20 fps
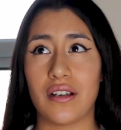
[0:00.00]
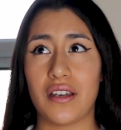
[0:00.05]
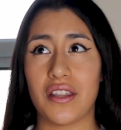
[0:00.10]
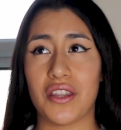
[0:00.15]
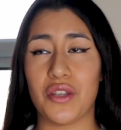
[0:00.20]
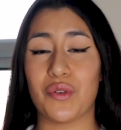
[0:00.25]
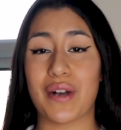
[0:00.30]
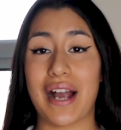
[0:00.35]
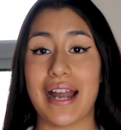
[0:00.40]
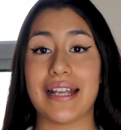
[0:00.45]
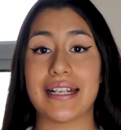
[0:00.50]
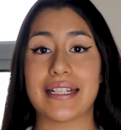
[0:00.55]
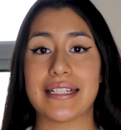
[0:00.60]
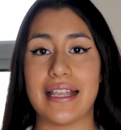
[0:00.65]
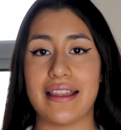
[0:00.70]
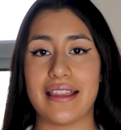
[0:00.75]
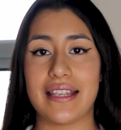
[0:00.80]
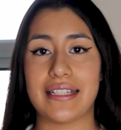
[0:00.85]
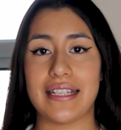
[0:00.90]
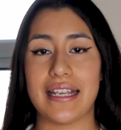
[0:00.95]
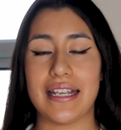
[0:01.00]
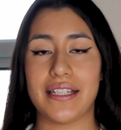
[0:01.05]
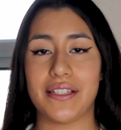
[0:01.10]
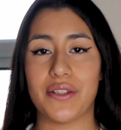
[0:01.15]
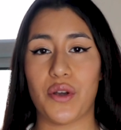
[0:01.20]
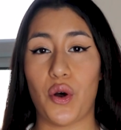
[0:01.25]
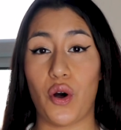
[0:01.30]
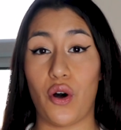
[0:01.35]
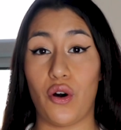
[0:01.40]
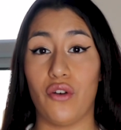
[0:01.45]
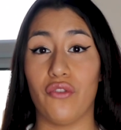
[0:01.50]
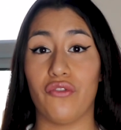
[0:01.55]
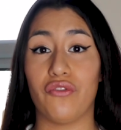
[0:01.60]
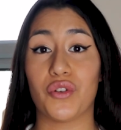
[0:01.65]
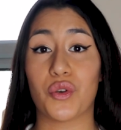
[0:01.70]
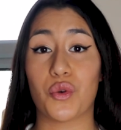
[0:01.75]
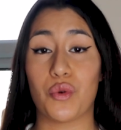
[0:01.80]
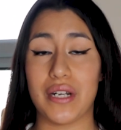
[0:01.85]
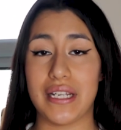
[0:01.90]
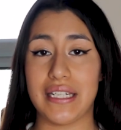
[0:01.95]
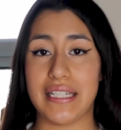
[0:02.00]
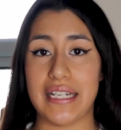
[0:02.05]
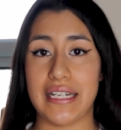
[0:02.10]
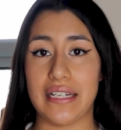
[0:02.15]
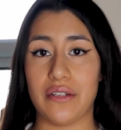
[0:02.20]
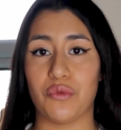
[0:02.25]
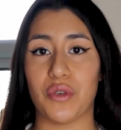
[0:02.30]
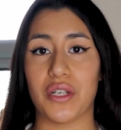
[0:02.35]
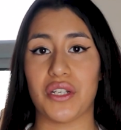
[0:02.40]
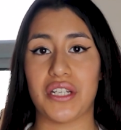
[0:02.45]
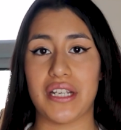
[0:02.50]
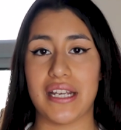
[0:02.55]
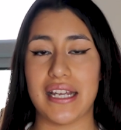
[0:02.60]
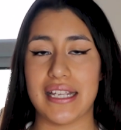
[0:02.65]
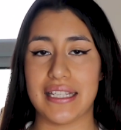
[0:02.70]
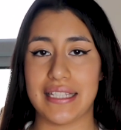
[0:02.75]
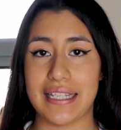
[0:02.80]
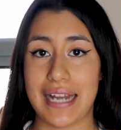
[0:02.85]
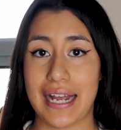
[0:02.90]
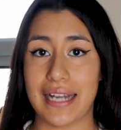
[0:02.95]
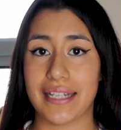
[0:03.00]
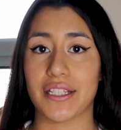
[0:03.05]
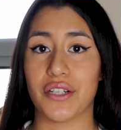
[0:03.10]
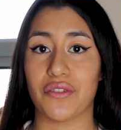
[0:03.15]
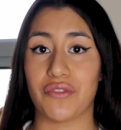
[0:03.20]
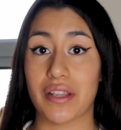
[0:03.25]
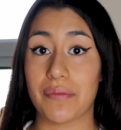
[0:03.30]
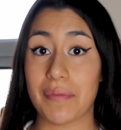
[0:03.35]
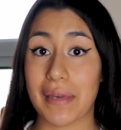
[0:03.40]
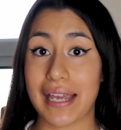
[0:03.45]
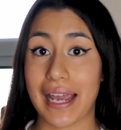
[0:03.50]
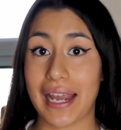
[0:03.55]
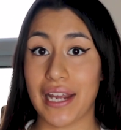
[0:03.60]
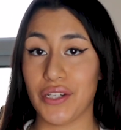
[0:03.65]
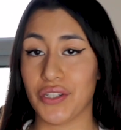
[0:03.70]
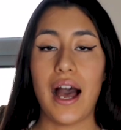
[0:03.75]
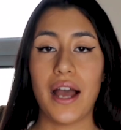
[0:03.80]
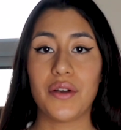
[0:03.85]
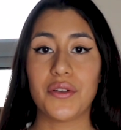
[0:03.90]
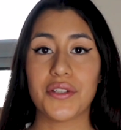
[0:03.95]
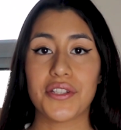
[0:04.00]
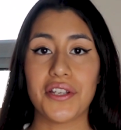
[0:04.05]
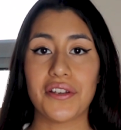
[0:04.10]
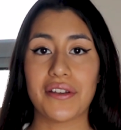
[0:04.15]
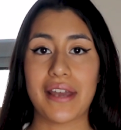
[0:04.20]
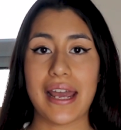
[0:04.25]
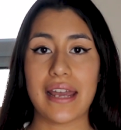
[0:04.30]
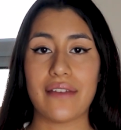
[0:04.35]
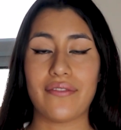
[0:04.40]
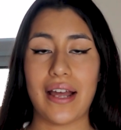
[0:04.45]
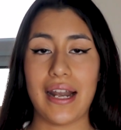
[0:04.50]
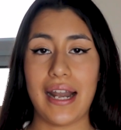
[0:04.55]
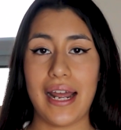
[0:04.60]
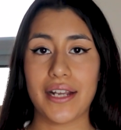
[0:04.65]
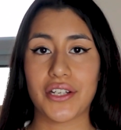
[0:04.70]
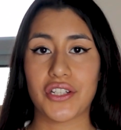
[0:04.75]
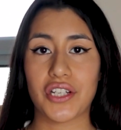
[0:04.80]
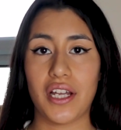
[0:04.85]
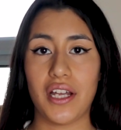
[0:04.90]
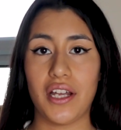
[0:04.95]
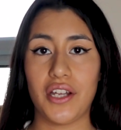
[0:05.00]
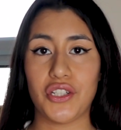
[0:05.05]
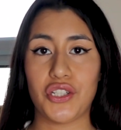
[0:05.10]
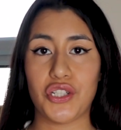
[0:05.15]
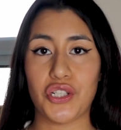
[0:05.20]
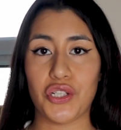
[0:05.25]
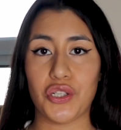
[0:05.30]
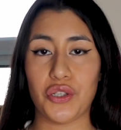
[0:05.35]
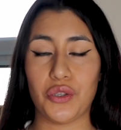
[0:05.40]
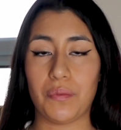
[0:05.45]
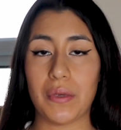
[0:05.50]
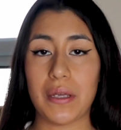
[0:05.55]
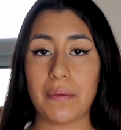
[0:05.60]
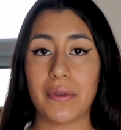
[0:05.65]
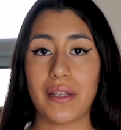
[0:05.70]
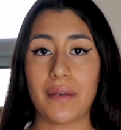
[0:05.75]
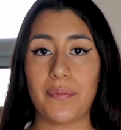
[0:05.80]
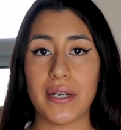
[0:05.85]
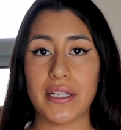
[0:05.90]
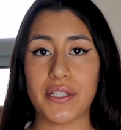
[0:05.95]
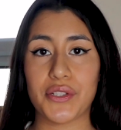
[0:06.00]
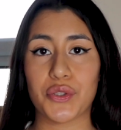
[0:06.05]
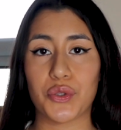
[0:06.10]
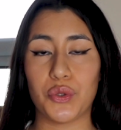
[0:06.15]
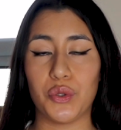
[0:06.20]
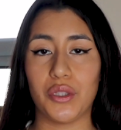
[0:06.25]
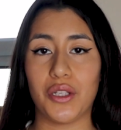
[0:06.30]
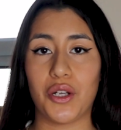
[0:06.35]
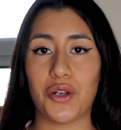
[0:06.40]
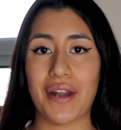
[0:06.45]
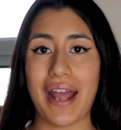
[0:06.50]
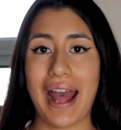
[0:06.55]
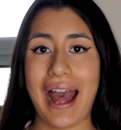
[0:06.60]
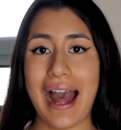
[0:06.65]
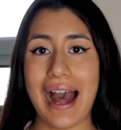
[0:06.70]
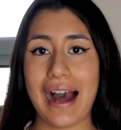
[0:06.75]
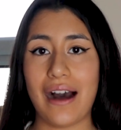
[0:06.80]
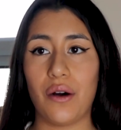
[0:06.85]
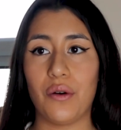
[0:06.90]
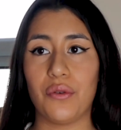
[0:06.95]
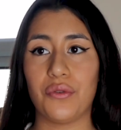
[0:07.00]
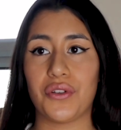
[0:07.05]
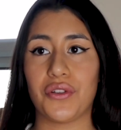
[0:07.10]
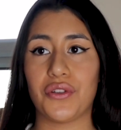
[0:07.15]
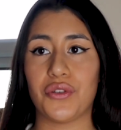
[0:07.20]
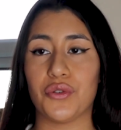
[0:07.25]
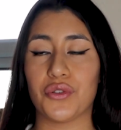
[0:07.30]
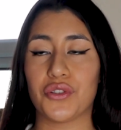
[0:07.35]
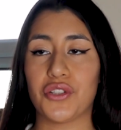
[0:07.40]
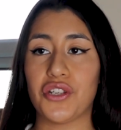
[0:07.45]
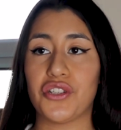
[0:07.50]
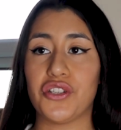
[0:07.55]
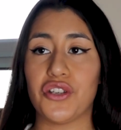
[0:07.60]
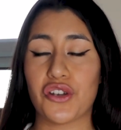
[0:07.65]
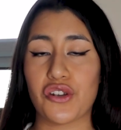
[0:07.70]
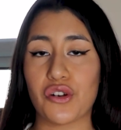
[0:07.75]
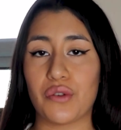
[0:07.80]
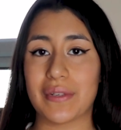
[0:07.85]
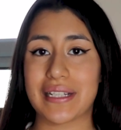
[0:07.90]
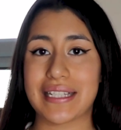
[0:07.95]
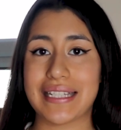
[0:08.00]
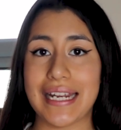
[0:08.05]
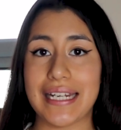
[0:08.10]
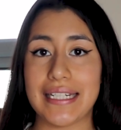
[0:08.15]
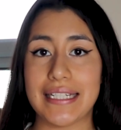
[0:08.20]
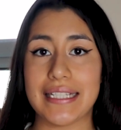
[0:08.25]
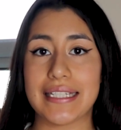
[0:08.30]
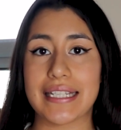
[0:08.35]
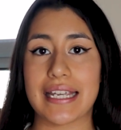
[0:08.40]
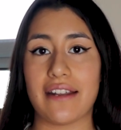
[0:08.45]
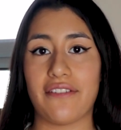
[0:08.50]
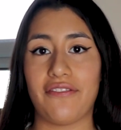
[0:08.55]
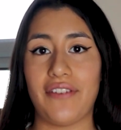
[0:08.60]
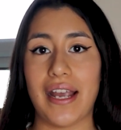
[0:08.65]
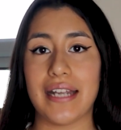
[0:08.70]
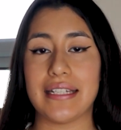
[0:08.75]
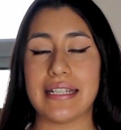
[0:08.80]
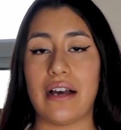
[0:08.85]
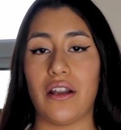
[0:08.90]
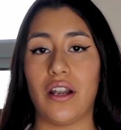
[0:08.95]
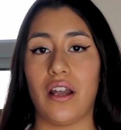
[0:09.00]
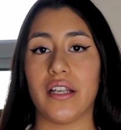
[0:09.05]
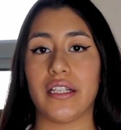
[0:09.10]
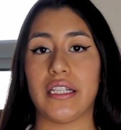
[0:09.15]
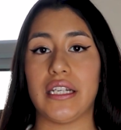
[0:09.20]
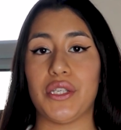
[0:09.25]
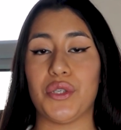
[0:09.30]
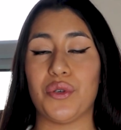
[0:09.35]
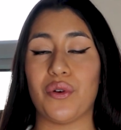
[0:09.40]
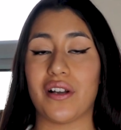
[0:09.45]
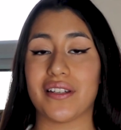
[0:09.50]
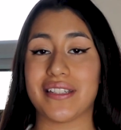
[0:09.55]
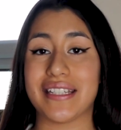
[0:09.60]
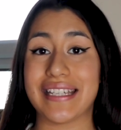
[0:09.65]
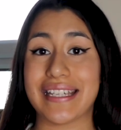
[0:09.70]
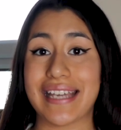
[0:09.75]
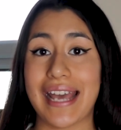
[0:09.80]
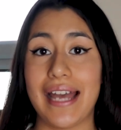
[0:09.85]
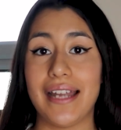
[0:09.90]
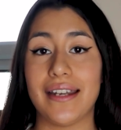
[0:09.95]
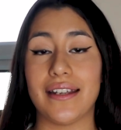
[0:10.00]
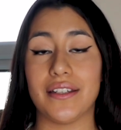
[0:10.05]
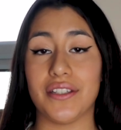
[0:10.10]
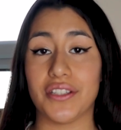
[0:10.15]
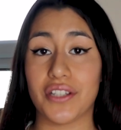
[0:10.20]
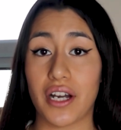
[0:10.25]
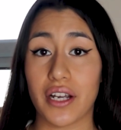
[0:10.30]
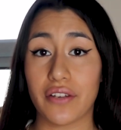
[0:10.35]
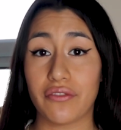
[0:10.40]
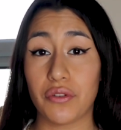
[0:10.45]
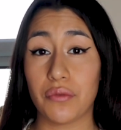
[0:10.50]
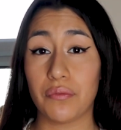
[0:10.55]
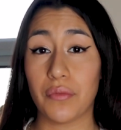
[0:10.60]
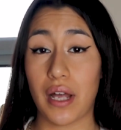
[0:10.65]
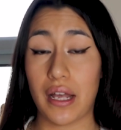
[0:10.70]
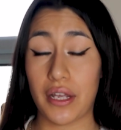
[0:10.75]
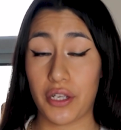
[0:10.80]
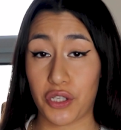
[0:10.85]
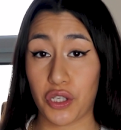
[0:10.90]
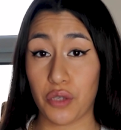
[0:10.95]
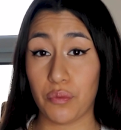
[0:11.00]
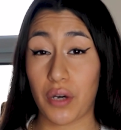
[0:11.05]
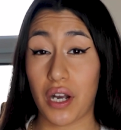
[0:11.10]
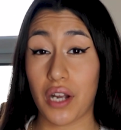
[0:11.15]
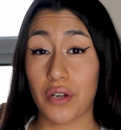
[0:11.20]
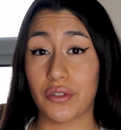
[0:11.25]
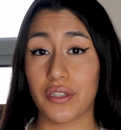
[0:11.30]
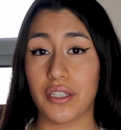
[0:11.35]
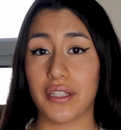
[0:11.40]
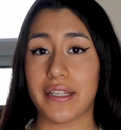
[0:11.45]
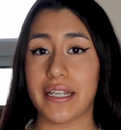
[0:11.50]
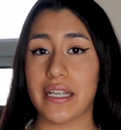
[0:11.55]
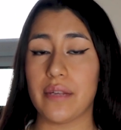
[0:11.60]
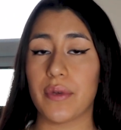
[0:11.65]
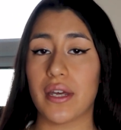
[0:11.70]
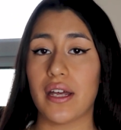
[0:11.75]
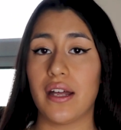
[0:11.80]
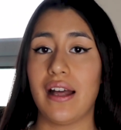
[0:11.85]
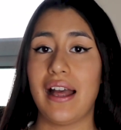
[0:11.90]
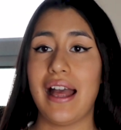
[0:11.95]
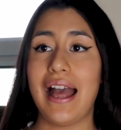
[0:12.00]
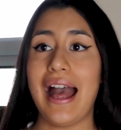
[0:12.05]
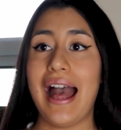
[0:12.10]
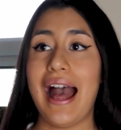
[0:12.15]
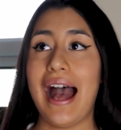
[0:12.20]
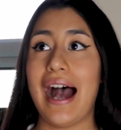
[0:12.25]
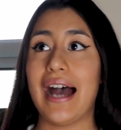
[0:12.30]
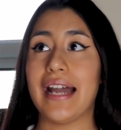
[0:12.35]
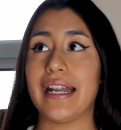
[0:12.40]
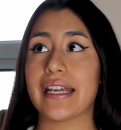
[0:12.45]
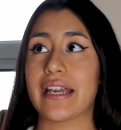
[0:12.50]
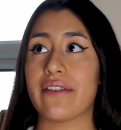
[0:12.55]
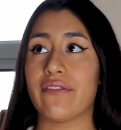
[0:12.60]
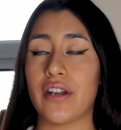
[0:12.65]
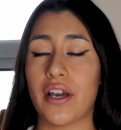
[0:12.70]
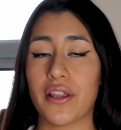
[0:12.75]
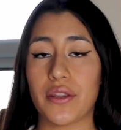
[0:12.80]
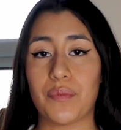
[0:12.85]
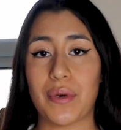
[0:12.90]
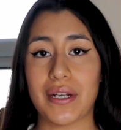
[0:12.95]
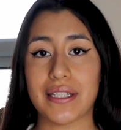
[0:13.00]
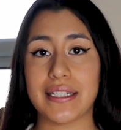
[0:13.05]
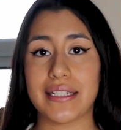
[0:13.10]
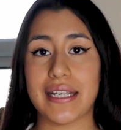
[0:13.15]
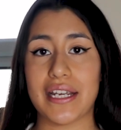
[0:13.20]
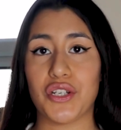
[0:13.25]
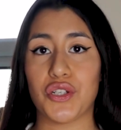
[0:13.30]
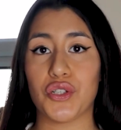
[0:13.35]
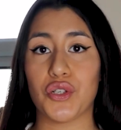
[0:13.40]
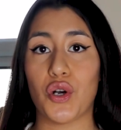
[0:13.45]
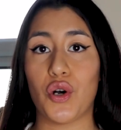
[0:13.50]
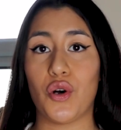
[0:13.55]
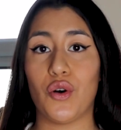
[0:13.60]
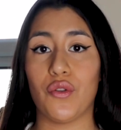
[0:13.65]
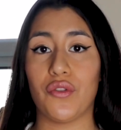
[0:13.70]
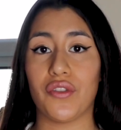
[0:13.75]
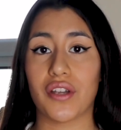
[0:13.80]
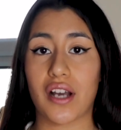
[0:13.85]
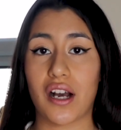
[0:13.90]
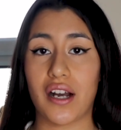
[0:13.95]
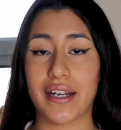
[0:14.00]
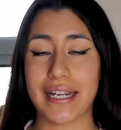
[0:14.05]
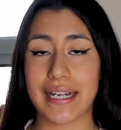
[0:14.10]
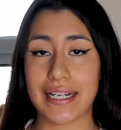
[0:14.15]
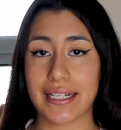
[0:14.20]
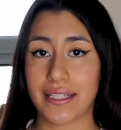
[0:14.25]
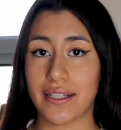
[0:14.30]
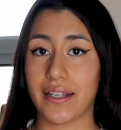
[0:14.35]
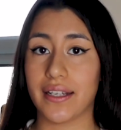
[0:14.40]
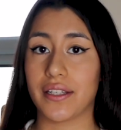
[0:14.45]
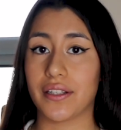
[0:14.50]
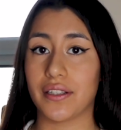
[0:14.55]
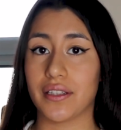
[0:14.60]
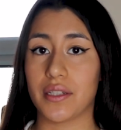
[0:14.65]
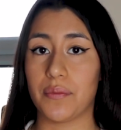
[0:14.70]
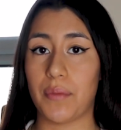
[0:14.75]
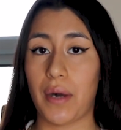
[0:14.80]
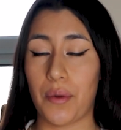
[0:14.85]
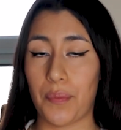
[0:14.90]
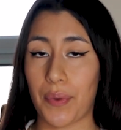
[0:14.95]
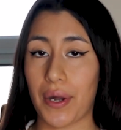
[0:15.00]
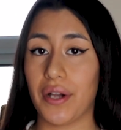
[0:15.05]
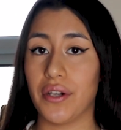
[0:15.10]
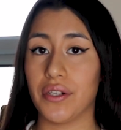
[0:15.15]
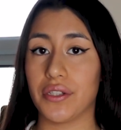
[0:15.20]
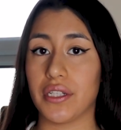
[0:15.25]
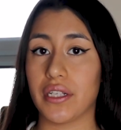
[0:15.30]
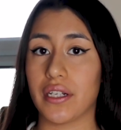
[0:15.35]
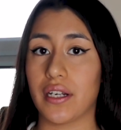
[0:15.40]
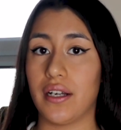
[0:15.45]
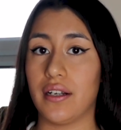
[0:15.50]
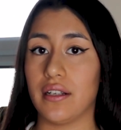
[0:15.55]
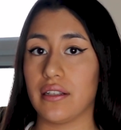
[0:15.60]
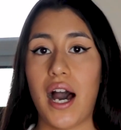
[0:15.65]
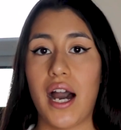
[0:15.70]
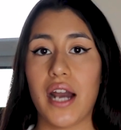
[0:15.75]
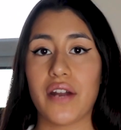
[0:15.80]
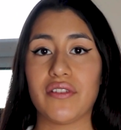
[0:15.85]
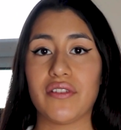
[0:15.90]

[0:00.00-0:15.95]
the organic synthesis of quinidine, which is an antiarrhythmic agent. I also gave a lecture to people at my school on how your socioeconomic status can affect how likely you are to get and die from acute myeloid leukemia, and I gave another presentation on the cardiac cycle to my biology class. I